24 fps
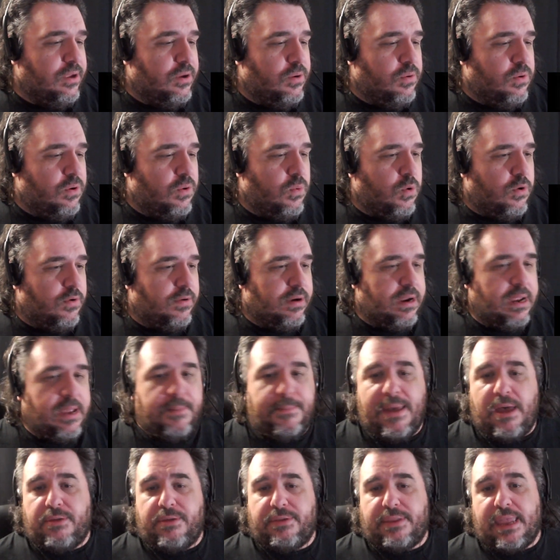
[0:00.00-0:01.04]
We'll worry
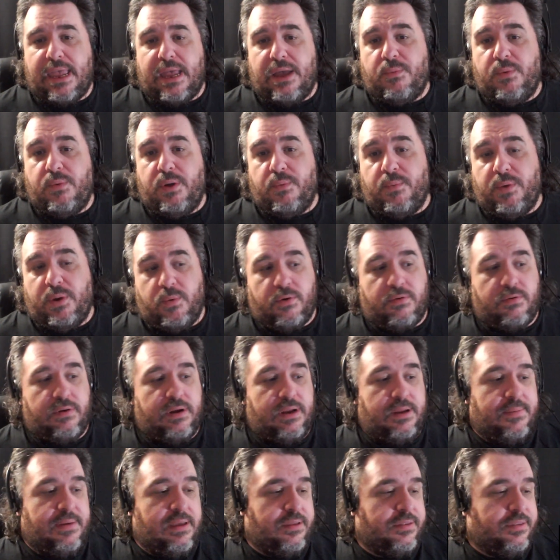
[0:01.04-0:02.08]
about that when we worry
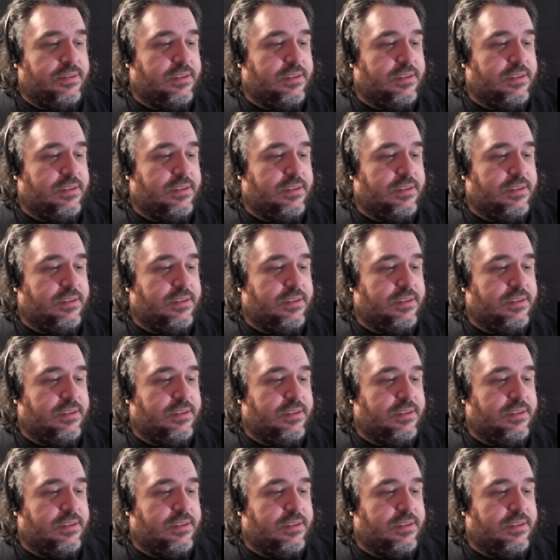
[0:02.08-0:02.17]
about it.